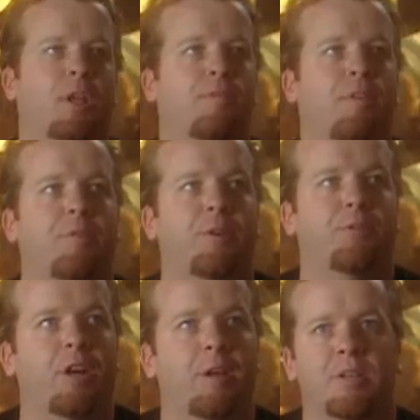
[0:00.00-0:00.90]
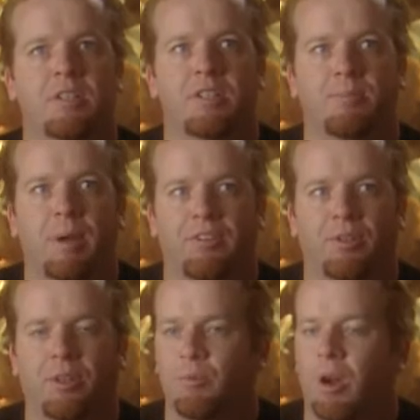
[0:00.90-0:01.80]
If every frame isn't
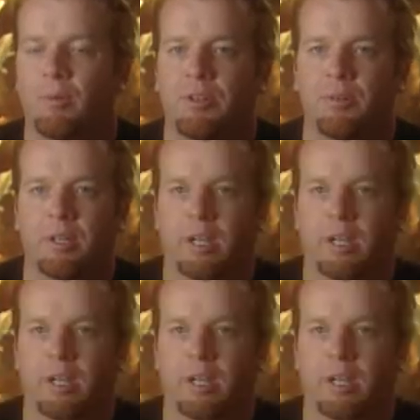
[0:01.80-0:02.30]
special, then why are we doing